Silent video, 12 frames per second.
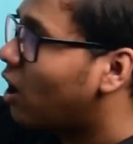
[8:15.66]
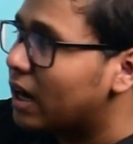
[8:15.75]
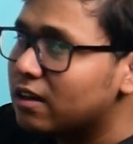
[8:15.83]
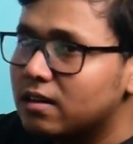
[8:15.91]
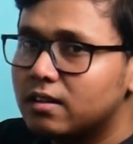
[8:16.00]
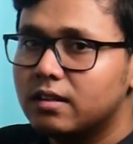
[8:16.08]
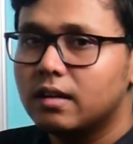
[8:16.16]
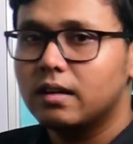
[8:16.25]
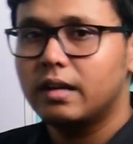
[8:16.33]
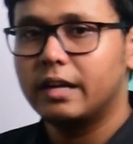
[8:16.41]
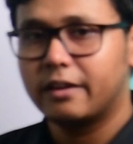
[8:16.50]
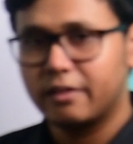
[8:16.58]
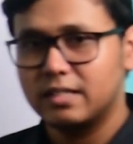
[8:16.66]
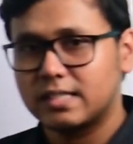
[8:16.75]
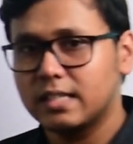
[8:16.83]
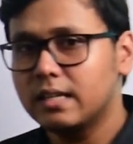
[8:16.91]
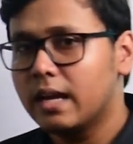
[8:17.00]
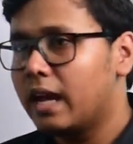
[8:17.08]
are
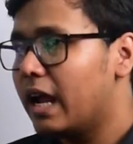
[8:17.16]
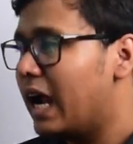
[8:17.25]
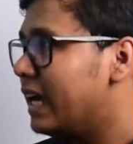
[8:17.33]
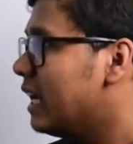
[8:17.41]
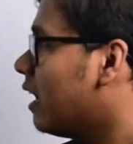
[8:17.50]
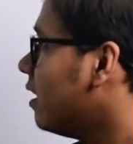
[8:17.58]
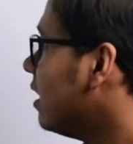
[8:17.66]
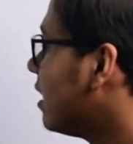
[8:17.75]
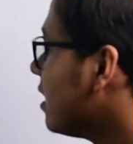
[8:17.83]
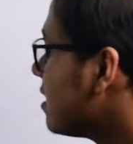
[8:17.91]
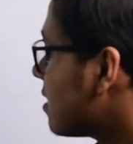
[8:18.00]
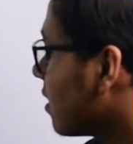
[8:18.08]
increasing, and it